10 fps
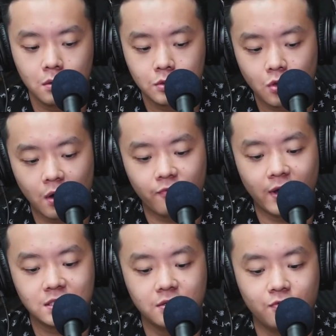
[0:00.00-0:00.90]
Stock
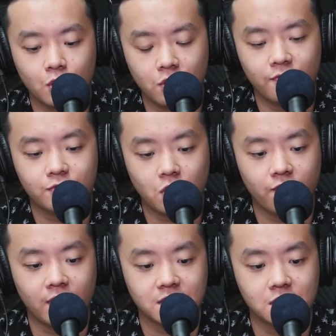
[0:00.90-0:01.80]
investing, if you're a good stock
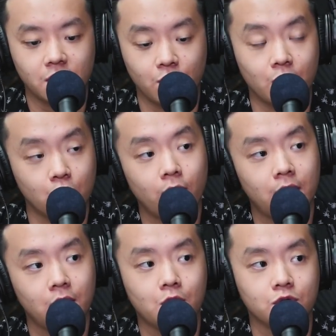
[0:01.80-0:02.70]
investor, right? You want to know
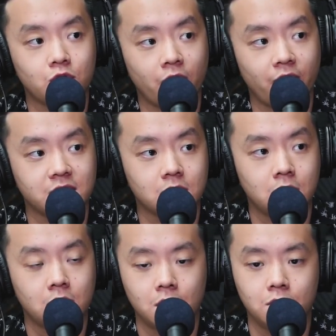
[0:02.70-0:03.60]
whether you're a good stock
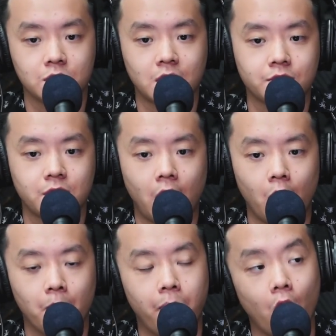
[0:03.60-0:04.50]
investor? You just ask yourself
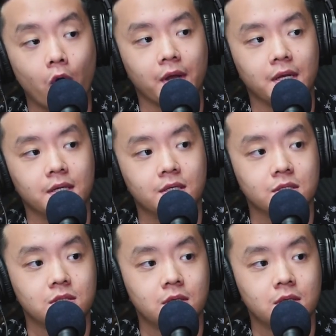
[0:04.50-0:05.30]
how boring it is.